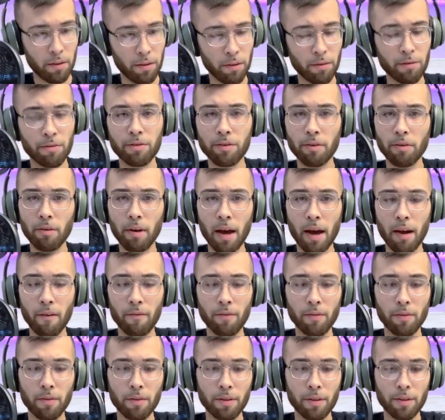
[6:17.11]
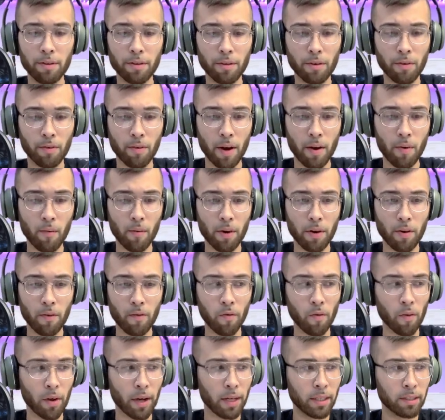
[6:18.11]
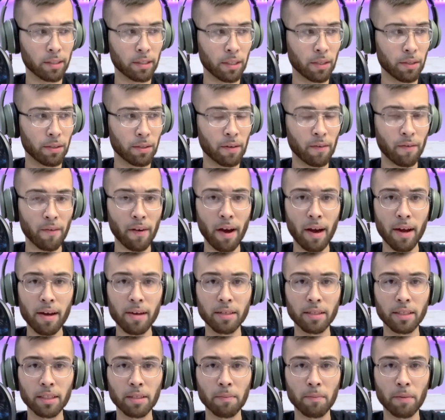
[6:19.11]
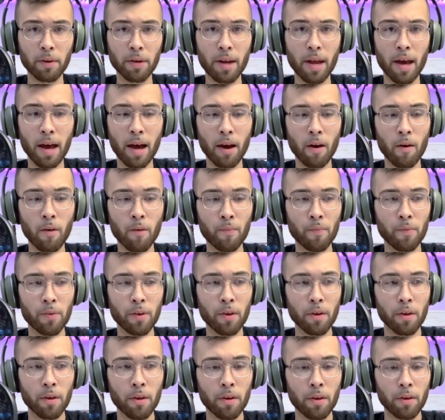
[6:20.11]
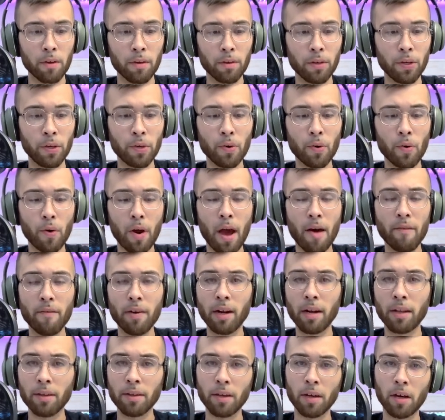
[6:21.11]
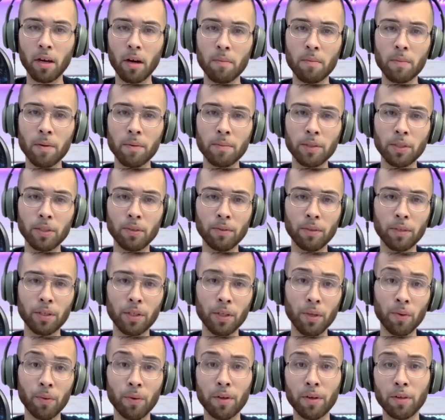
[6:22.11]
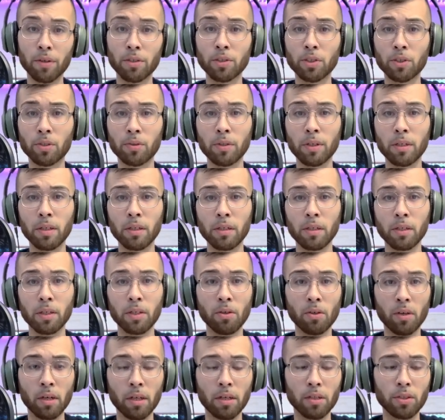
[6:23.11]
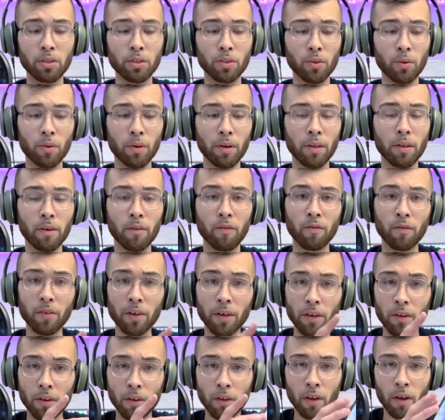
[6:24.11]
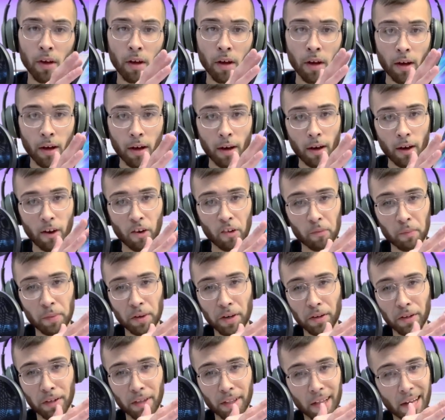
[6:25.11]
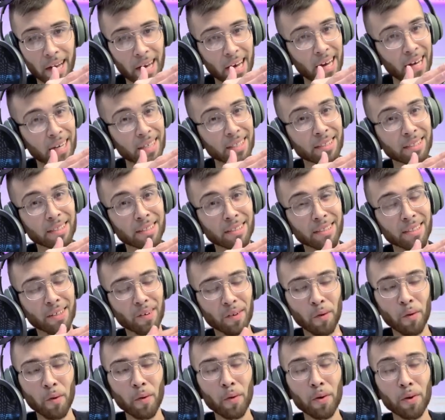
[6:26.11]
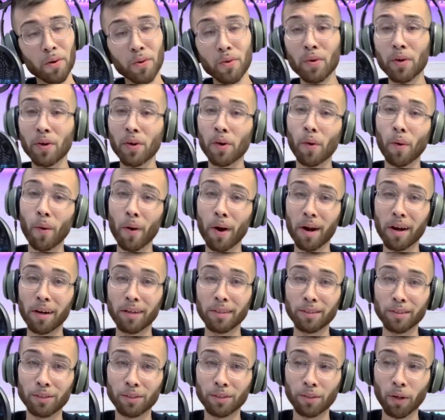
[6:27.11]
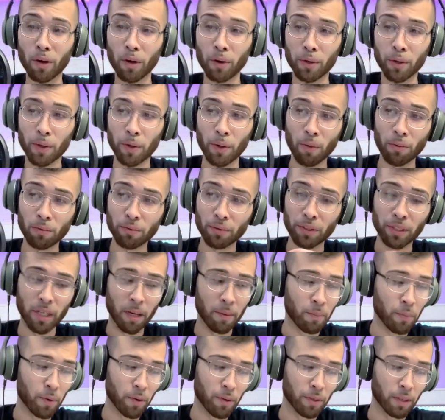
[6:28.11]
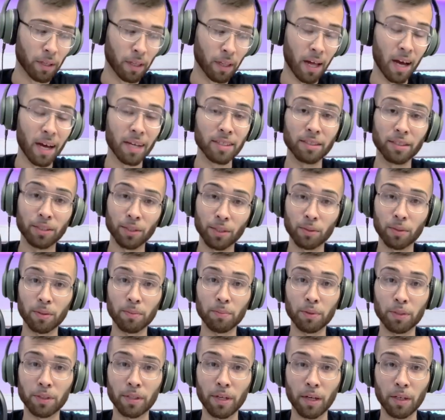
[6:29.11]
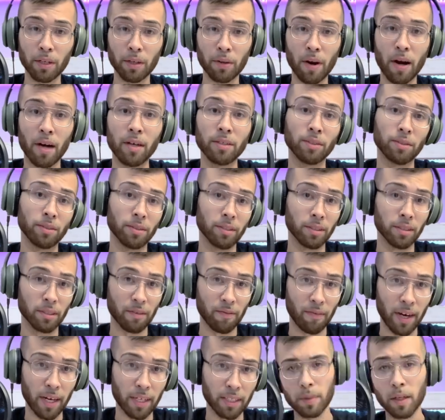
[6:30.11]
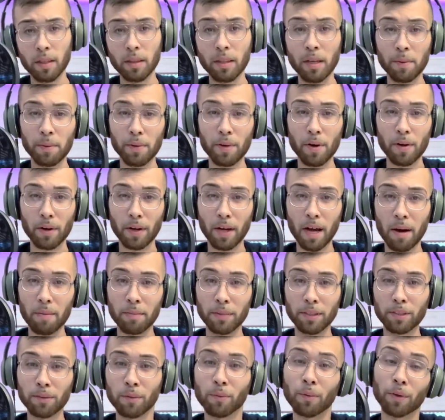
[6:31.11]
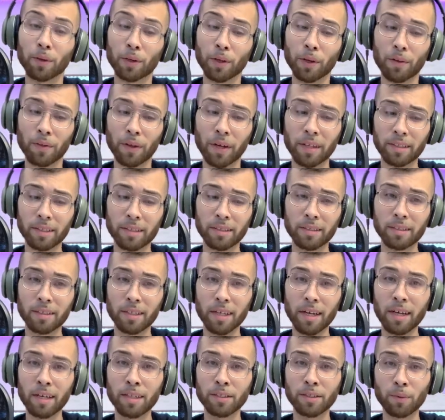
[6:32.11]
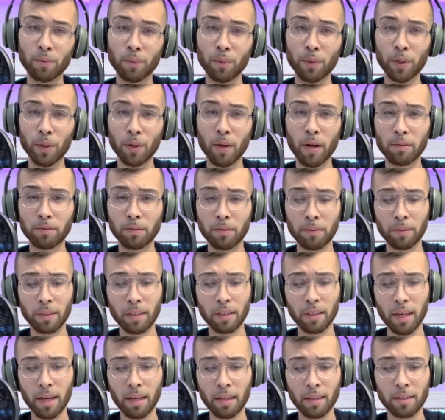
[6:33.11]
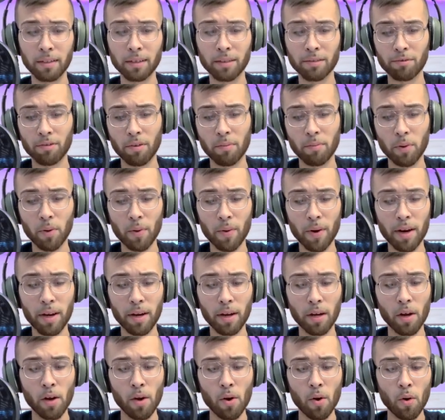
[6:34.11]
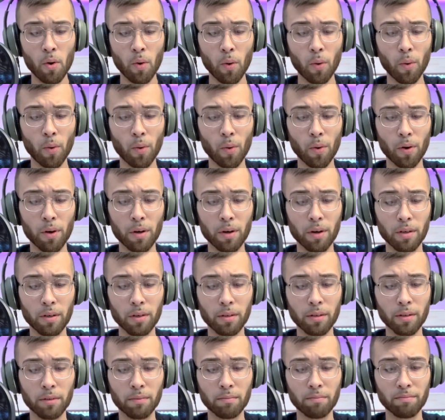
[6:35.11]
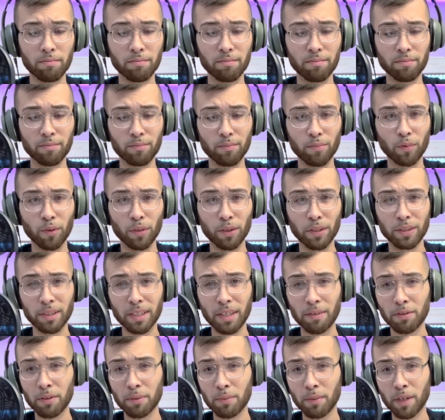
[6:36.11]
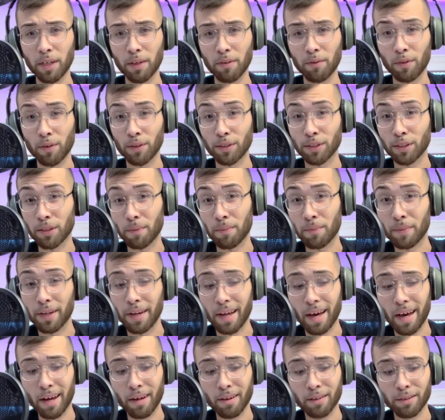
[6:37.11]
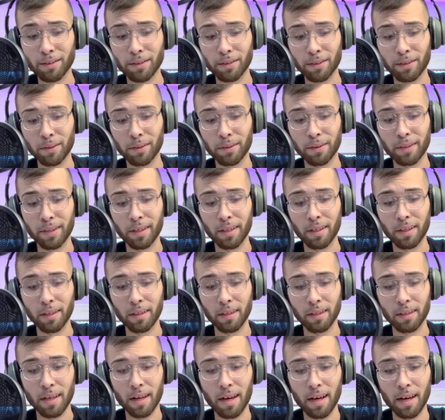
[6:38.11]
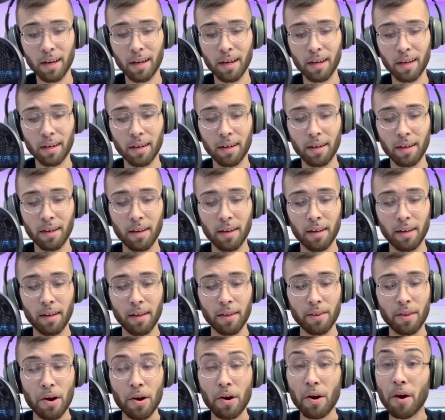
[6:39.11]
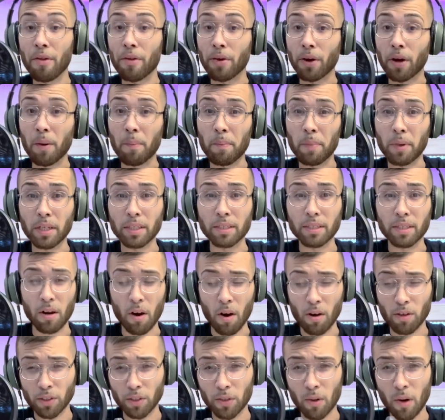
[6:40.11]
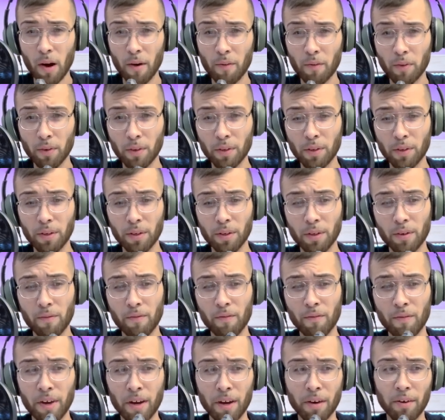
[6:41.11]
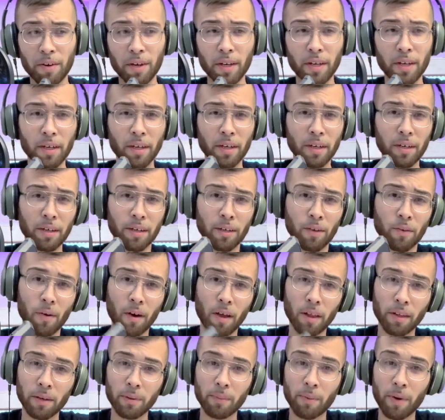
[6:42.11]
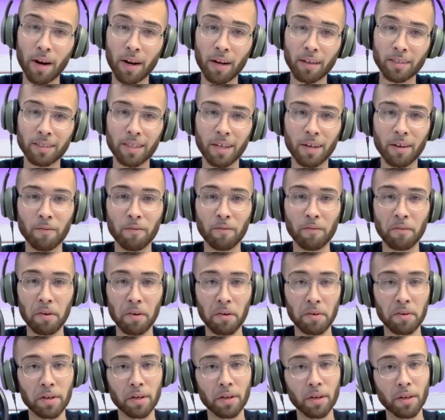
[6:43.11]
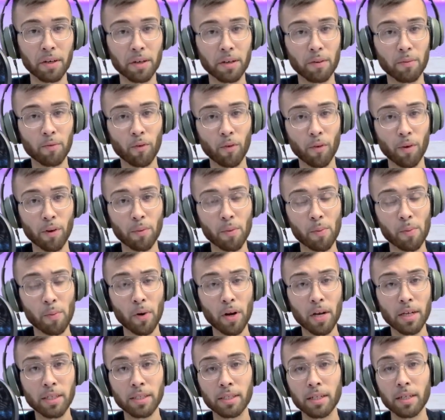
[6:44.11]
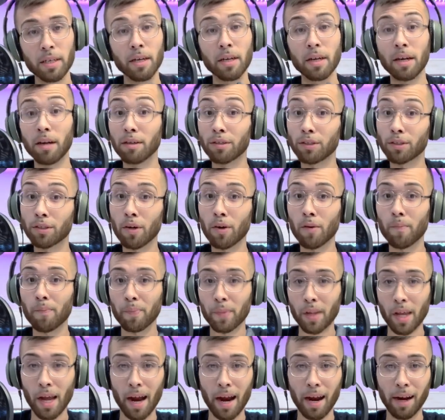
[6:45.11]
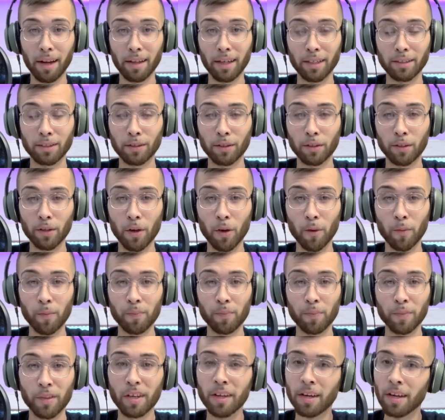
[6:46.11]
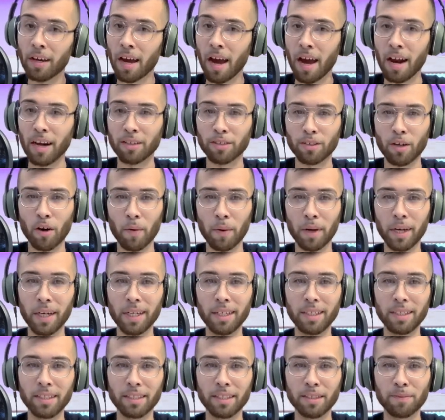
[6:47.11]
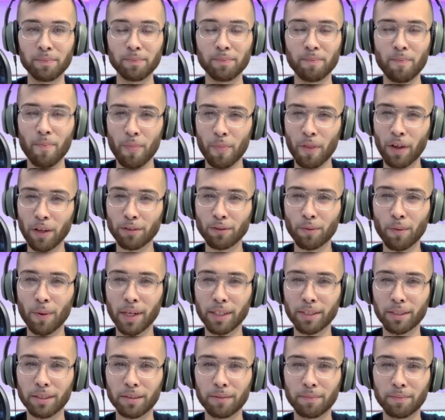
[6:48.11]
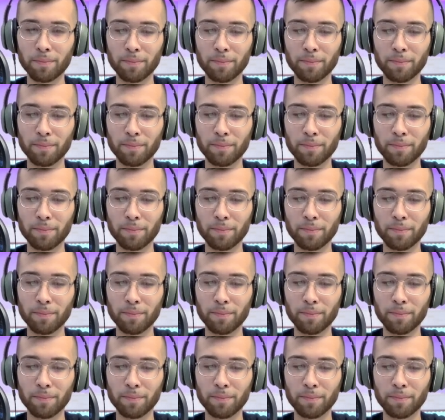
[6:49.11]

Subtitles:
You still have this great, wonderful case on your device, but now you don't have anything coming in between you and your screen. You can enjoy the feel of bare glass, or you can go ahead and install your own tempered glass screen protector onto this device. Let me know in the comments, what are your thoughts on this case? Would you grab something like this from Poetic, or would you save your money for something else? Do you think that there are other companies that also offer very good quality products at a very good affordable price? If so, I'd like to know. And as always, thanks for watching.